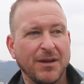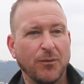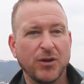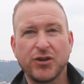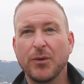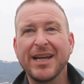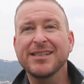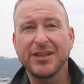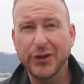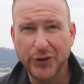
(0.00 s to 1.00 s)
were so
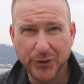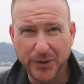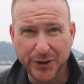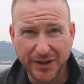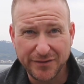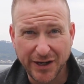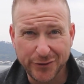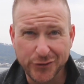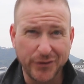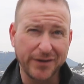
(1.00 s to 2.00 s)
easy to do when you live
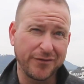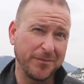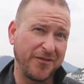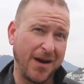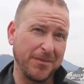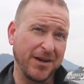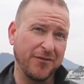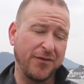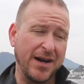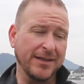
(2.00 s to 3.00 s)
down the street from family
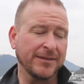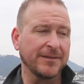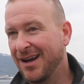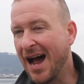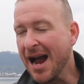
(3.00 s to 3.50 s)
and friends.